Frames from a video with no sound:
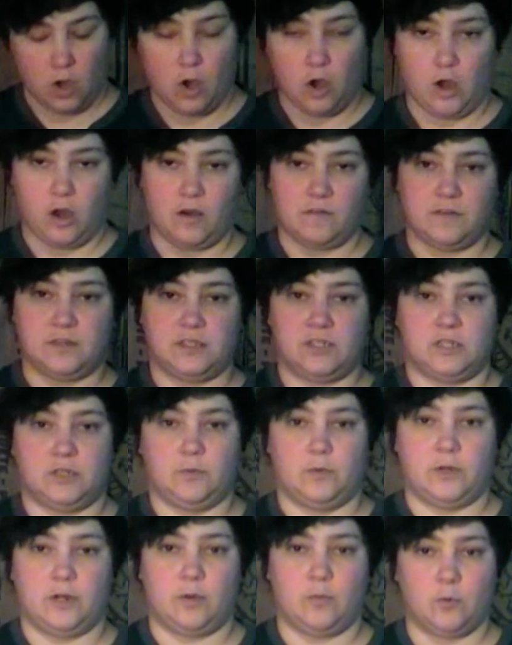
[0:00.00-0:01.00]
obviously
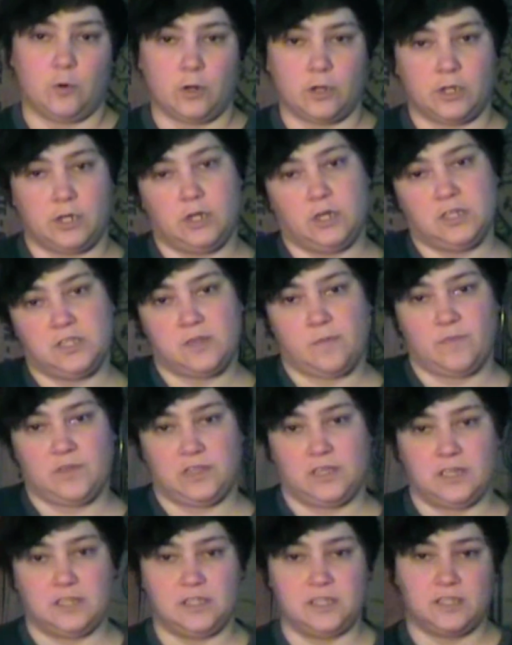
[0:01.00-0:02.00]
when I'm working on something
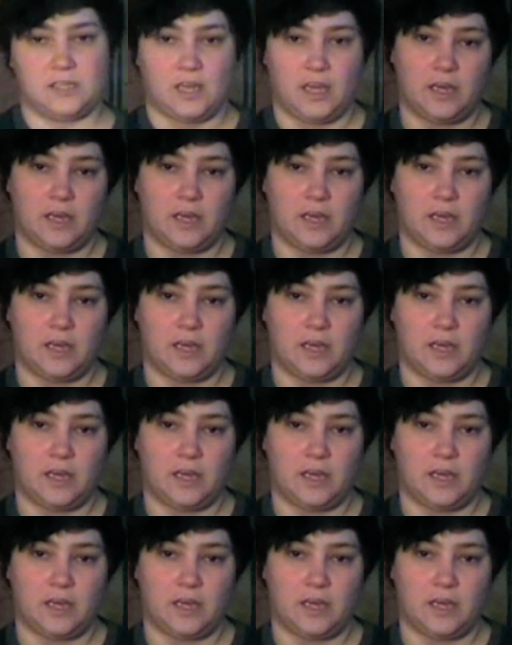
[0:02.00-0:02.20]
like this,